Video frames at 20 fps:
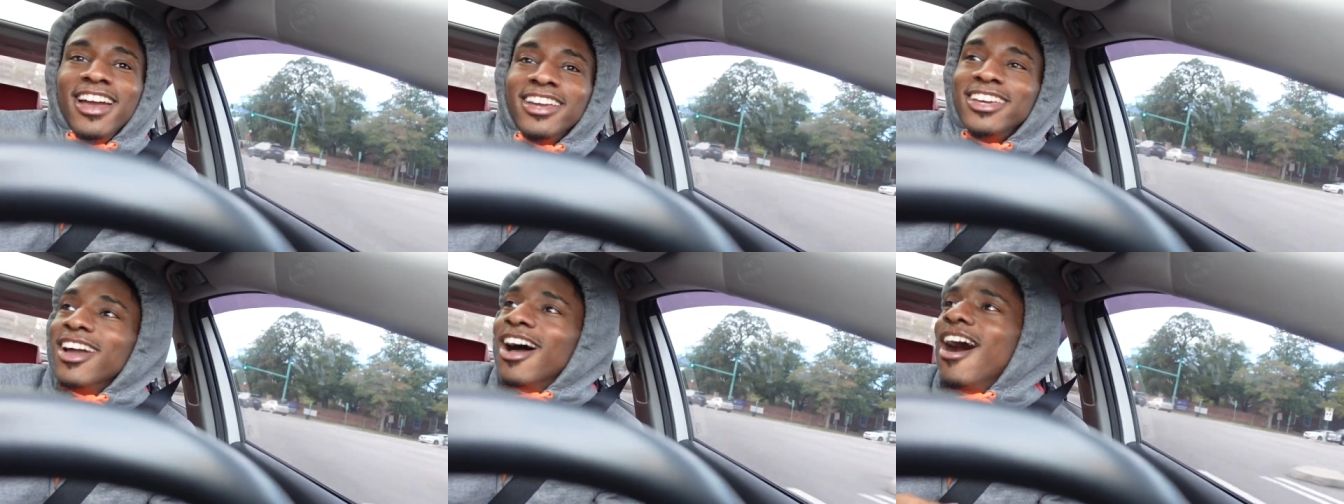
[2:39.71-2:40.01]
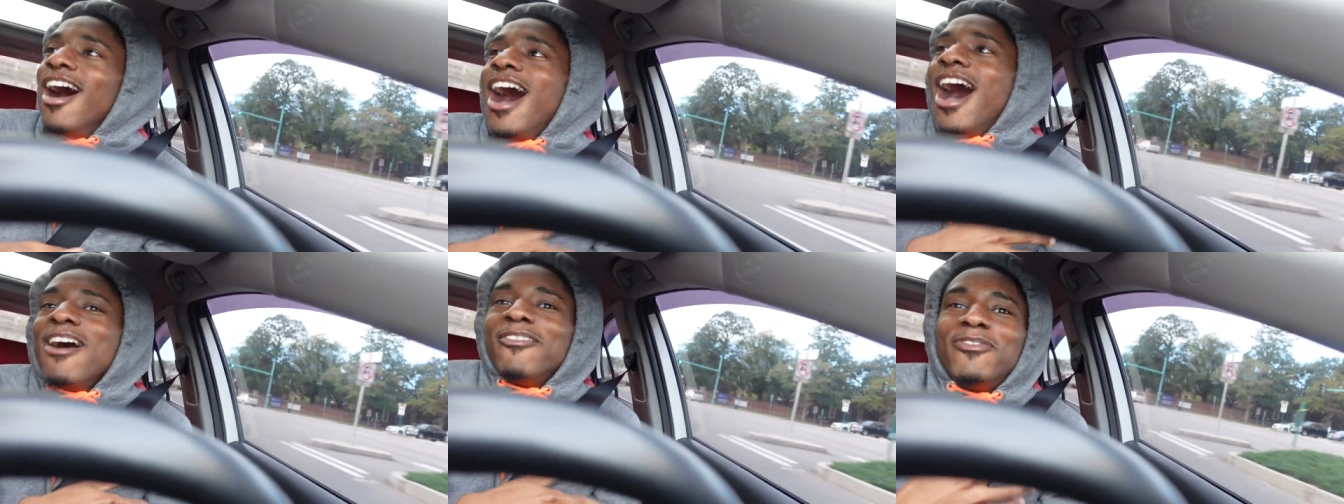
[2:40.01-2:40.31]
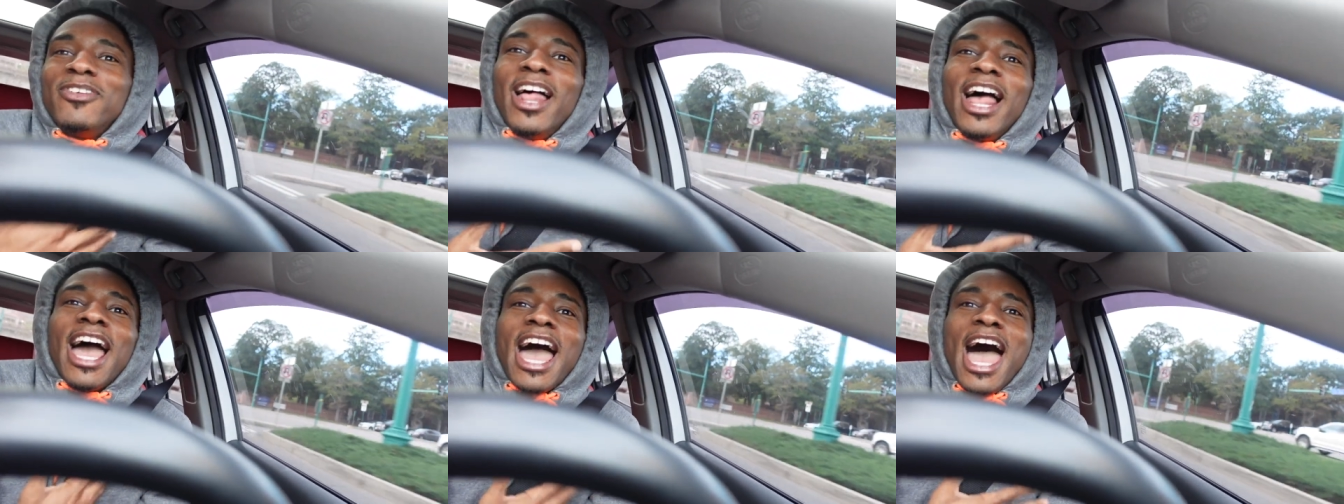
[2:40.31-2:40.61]
Yo, I
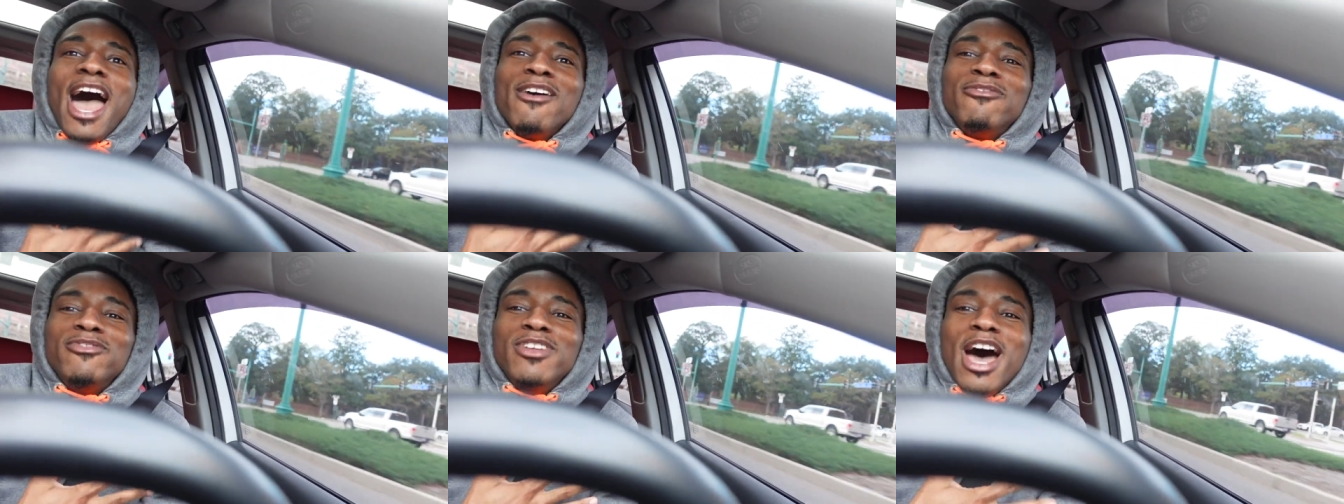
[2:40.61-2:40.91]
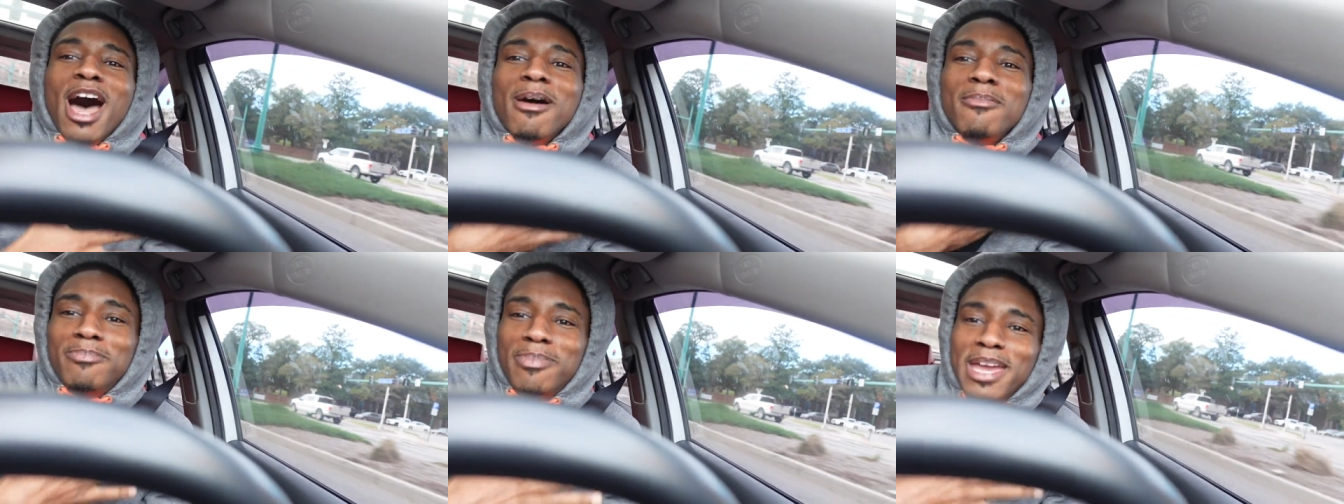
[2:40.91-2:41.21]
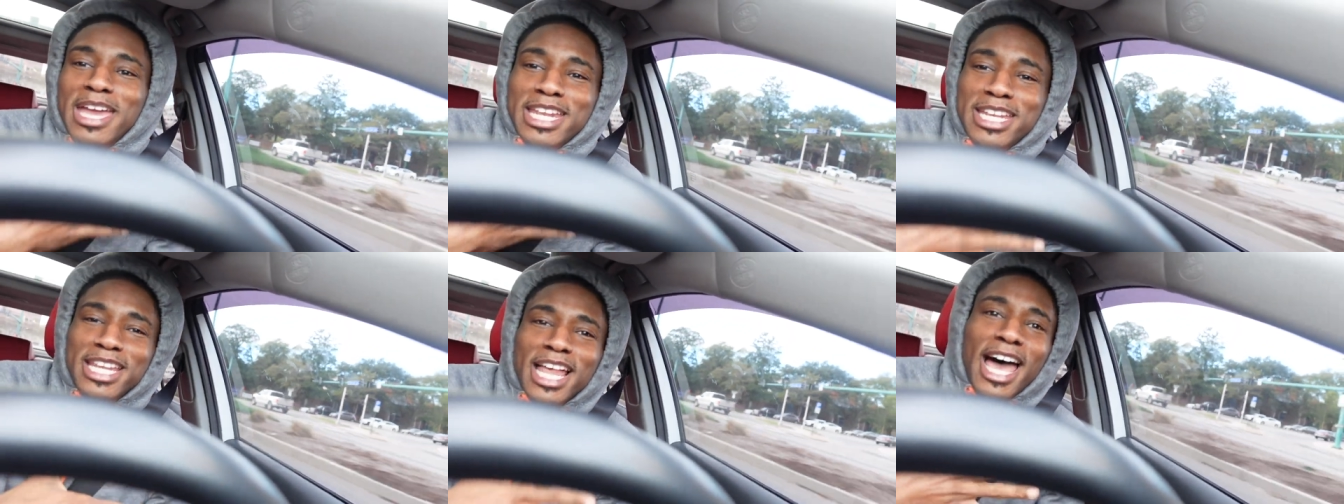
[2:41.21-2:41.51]
feel like I have not
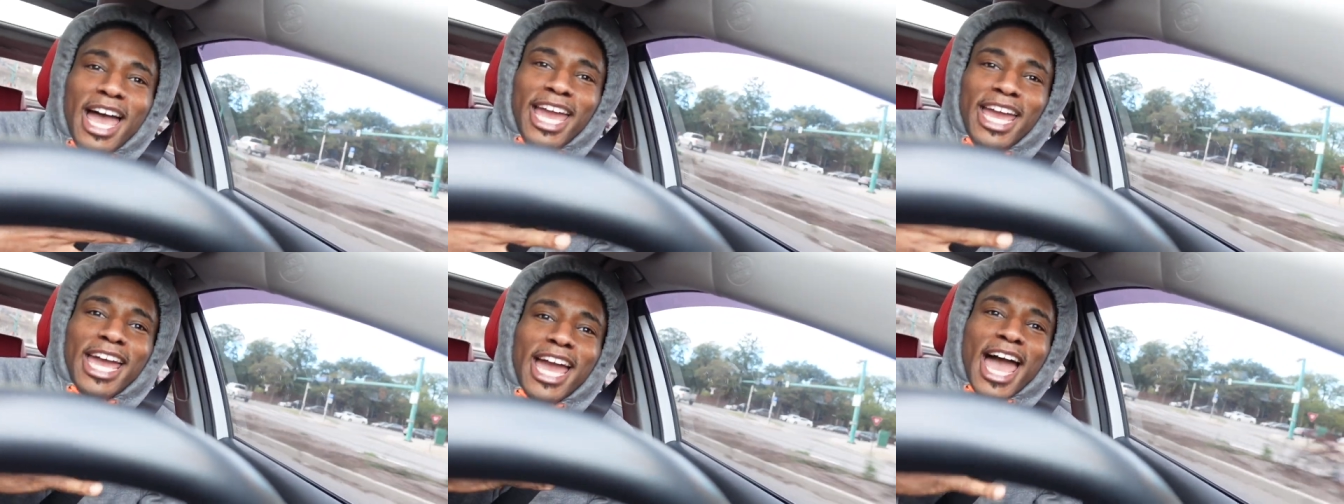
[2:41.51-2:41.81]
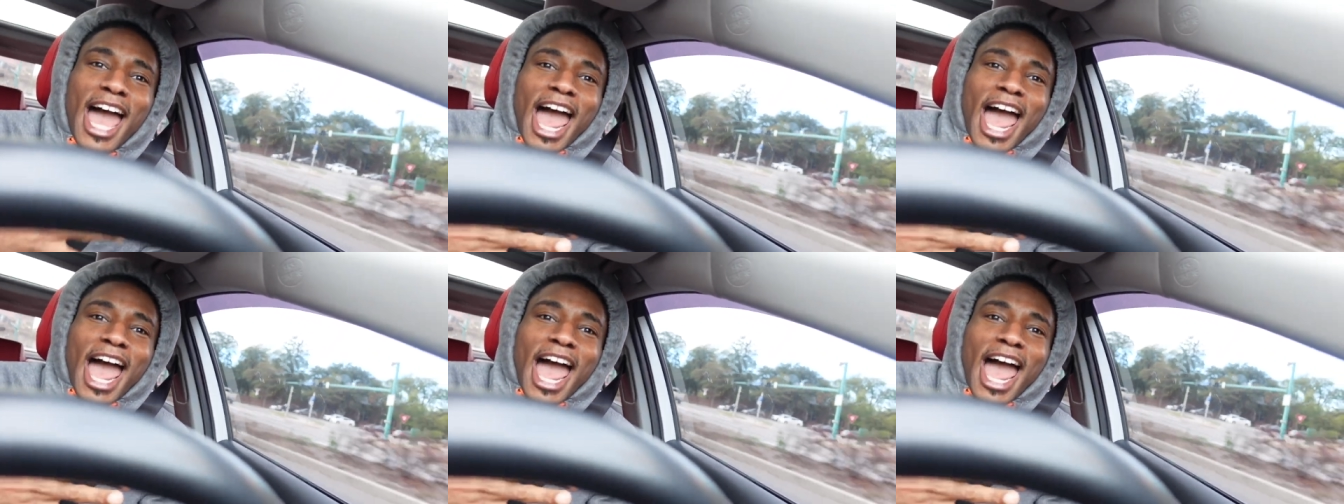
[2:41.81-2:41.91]
been like,